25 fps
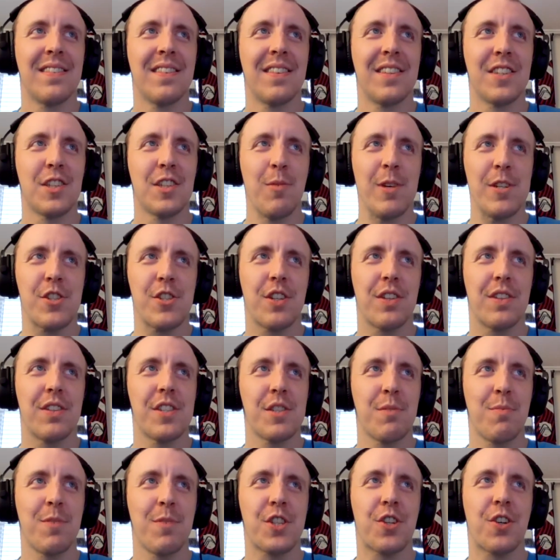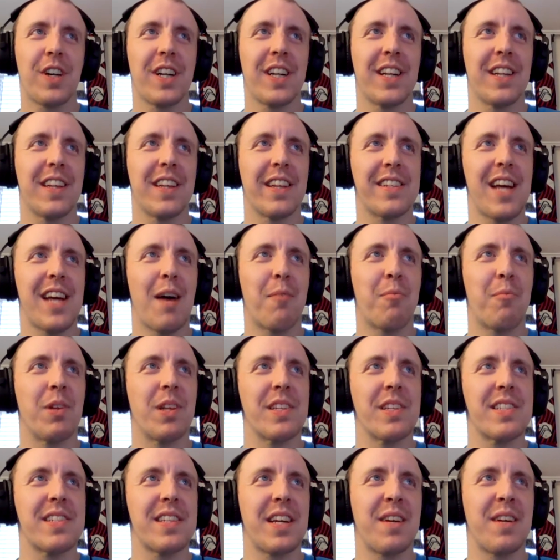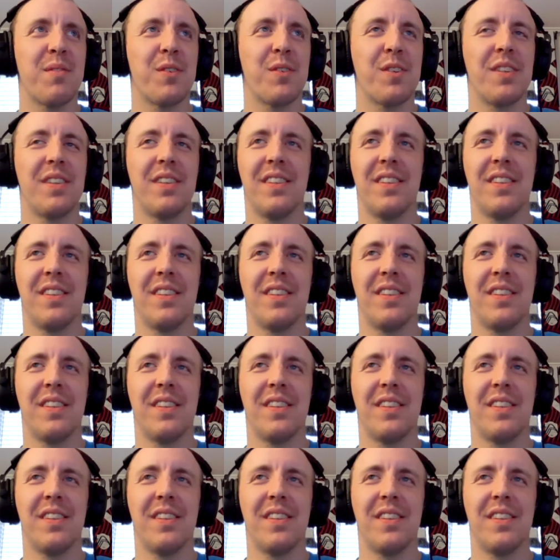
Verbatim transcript: Like so much, so much, green on the top of this table.